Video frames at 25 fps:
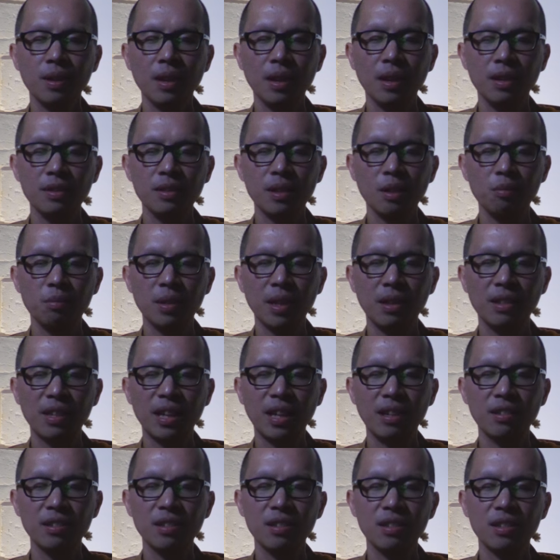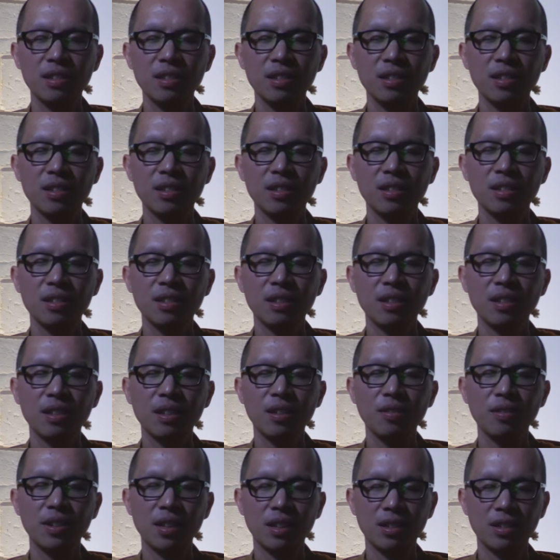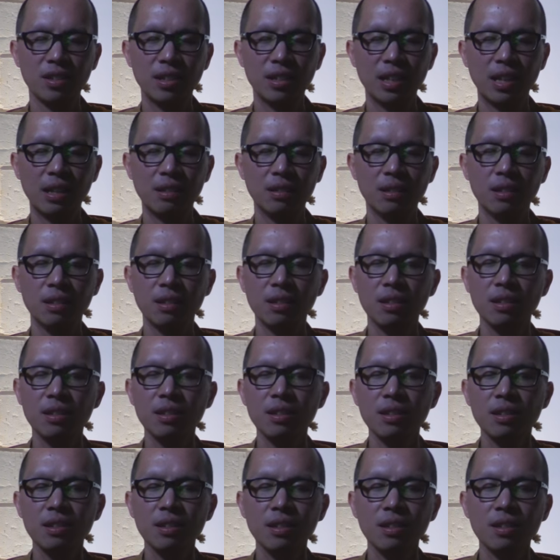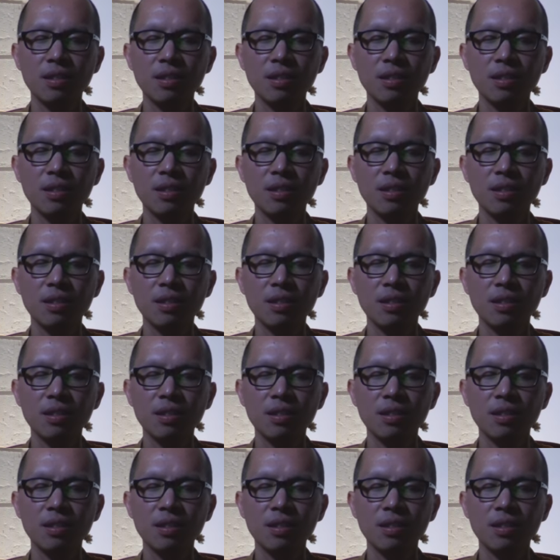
accept that tenseness, if there's tenseness.